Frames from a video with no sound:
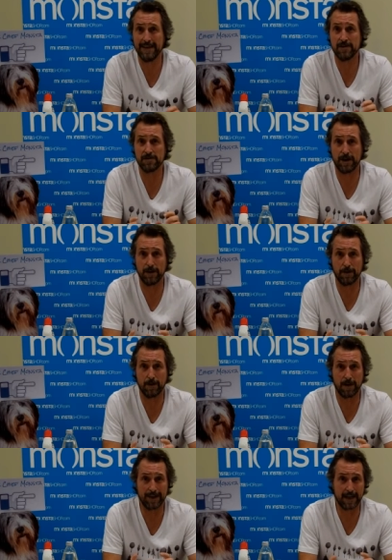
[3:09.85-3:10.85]
So
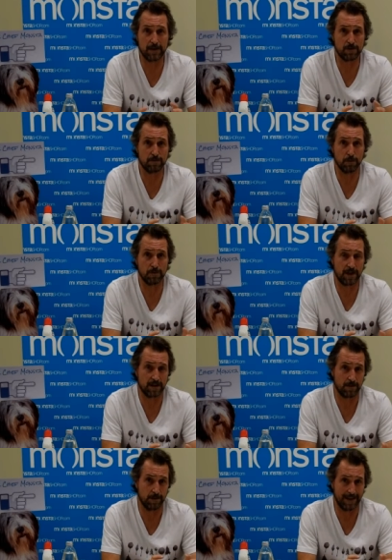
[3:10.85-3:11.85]
either get a small
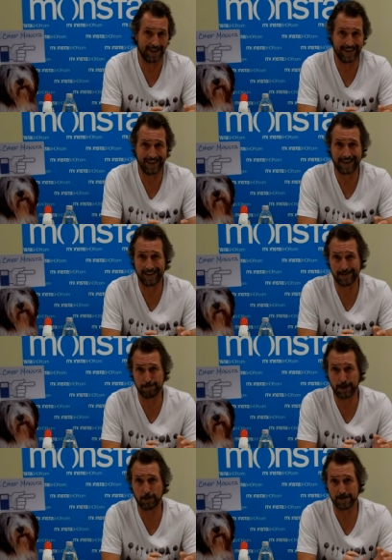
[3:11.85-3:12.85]
section in an
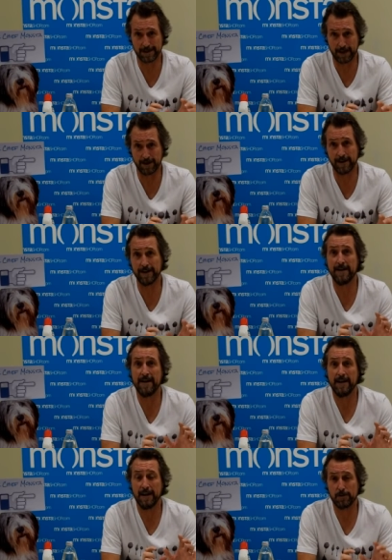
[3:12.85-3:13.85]
inconspicuous area
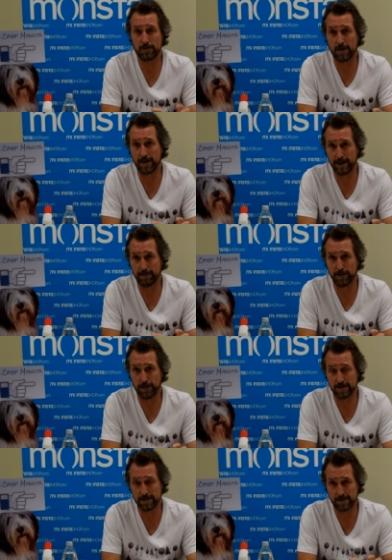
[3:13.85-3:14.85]
and try that
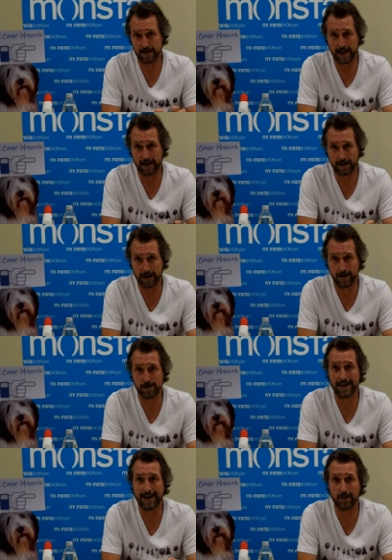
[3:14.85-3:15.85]
first, see how it
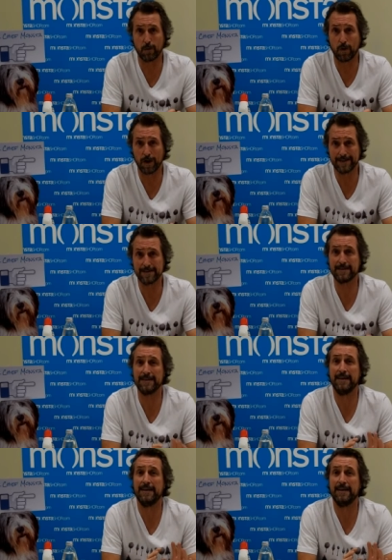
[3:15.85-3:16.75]
goes. Otherwise,